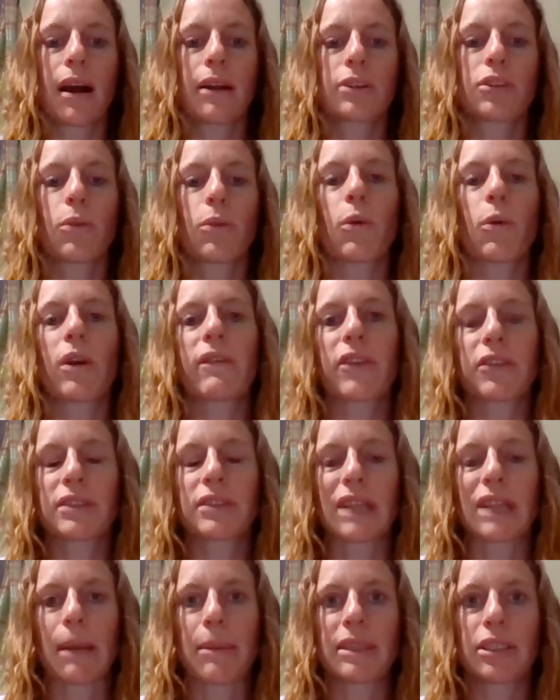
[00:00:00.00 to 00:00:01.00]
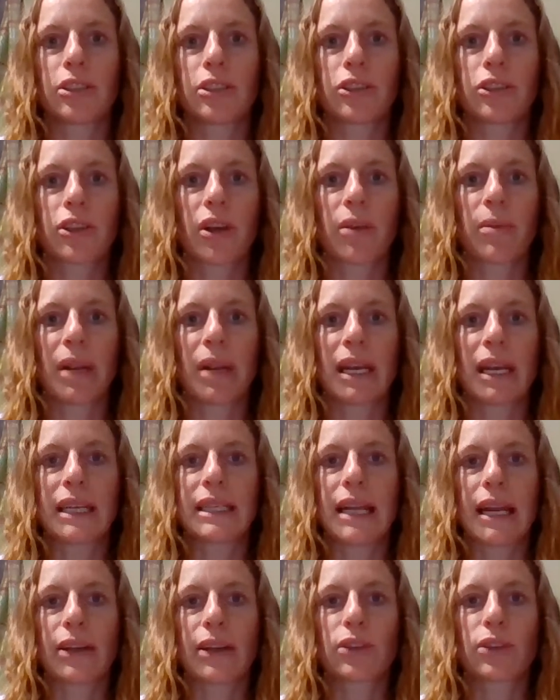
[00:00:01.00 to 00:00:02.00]
So one of your assignments is just going to be to
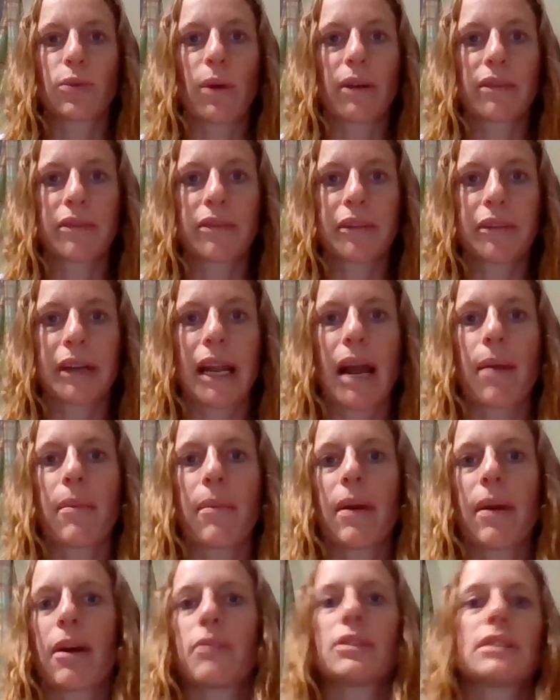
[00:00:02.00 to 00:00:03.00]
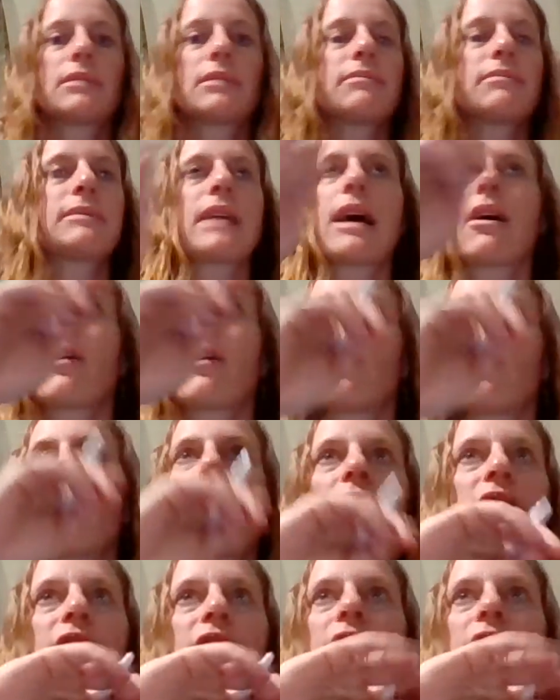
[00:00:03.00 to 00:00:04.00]
take 12 different compounds, tell
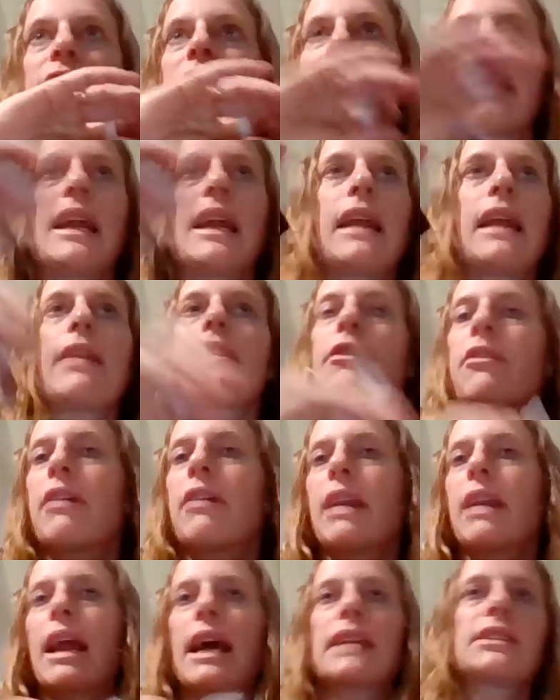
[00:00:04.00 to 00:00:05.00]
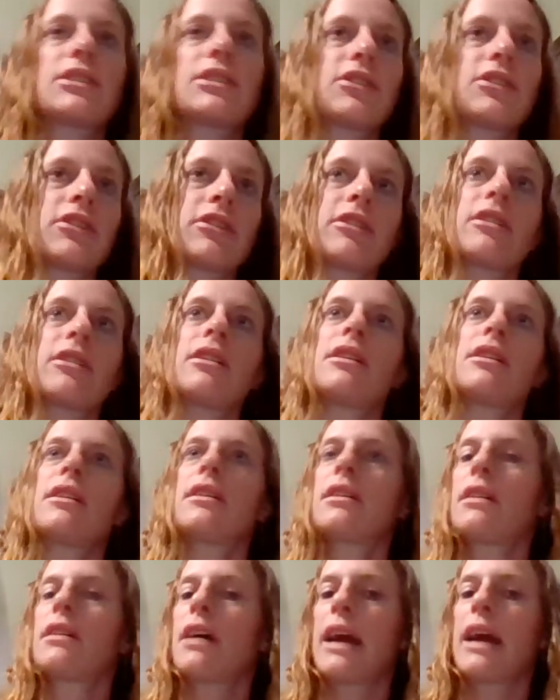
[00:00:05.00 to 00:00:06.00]
whether it's an ether, an ester,
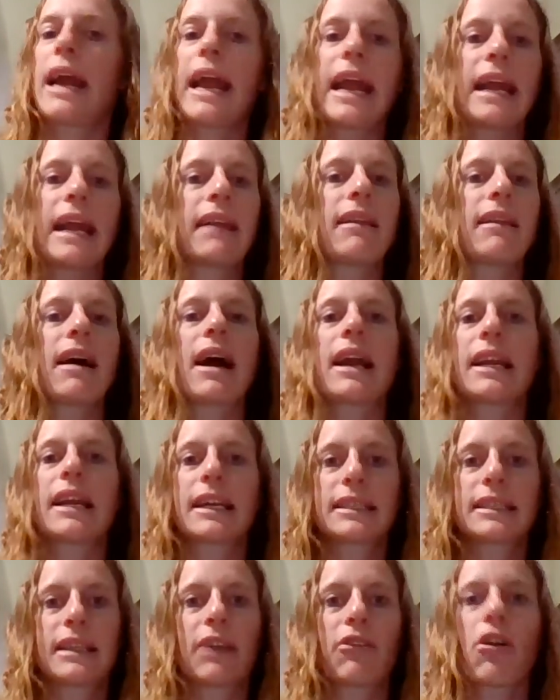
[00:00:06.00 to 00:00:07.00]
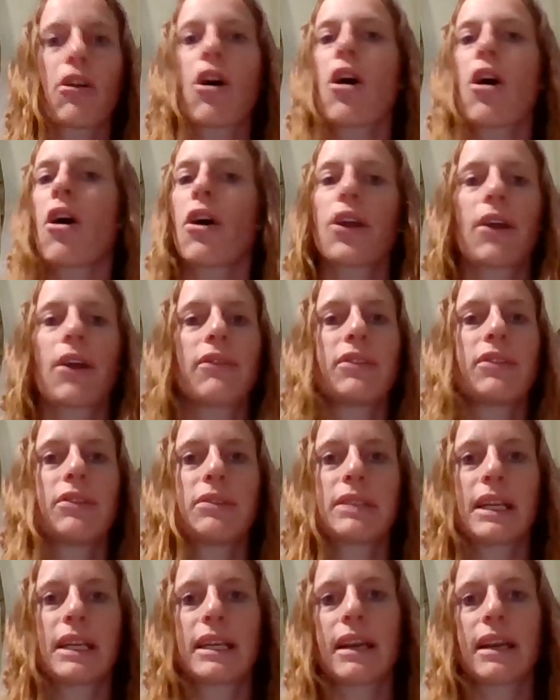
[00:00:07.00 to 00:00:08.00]
a halide, etc. All you have to do
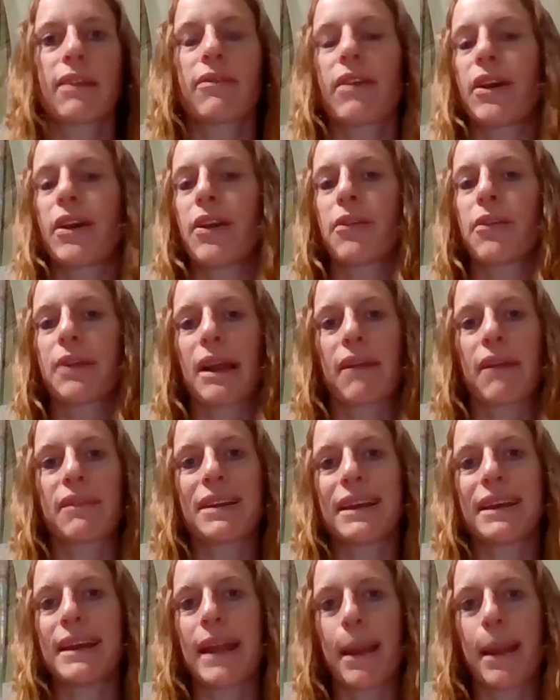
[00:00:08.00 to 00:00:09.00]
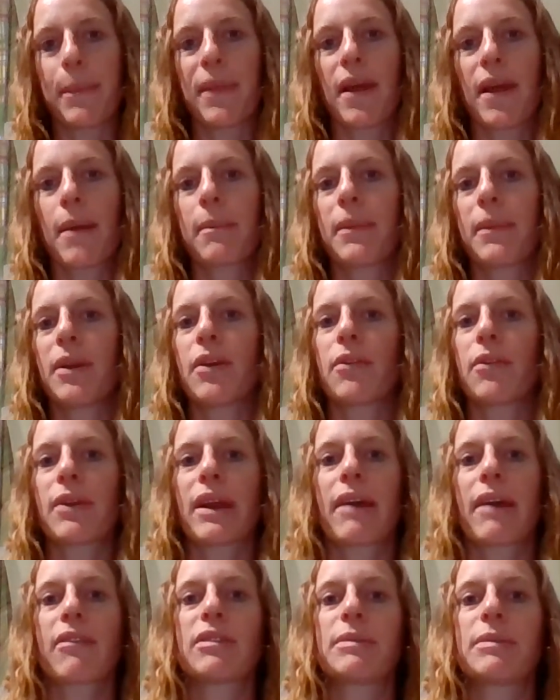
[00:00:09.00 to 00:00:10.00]
is identify. You don't have to name them. You don't
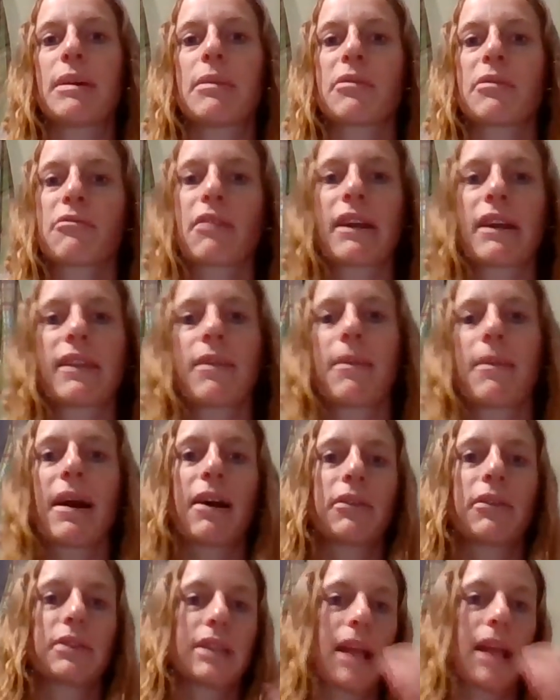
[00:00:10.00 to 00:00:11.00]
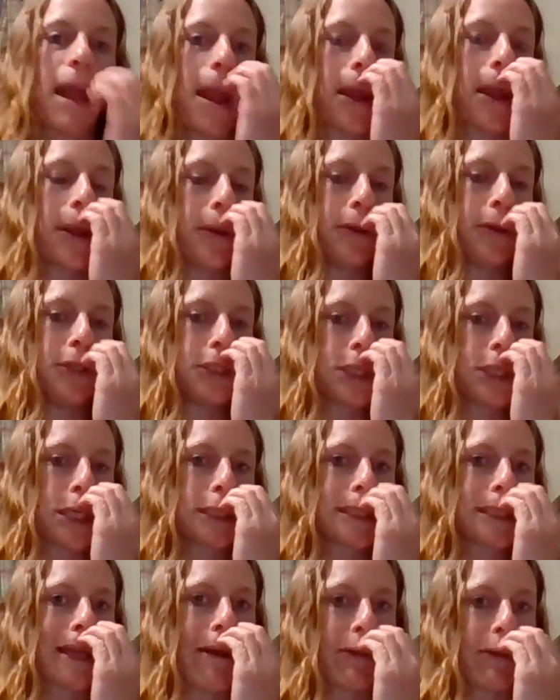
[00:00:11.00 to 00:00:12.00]
have to be able to write them out. You
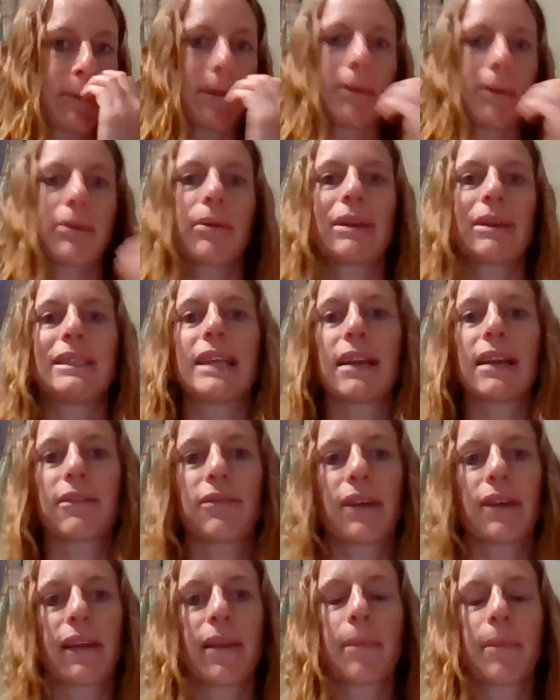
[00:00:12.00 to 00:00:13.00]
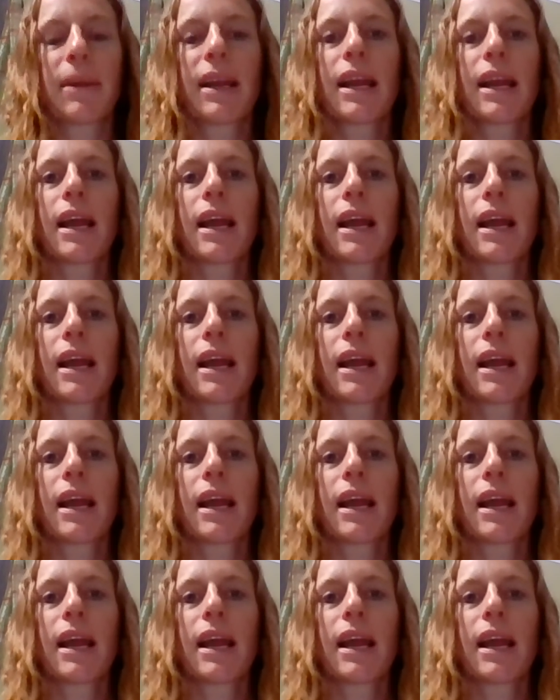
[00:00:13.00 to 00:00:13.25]
just have to be able to identify them.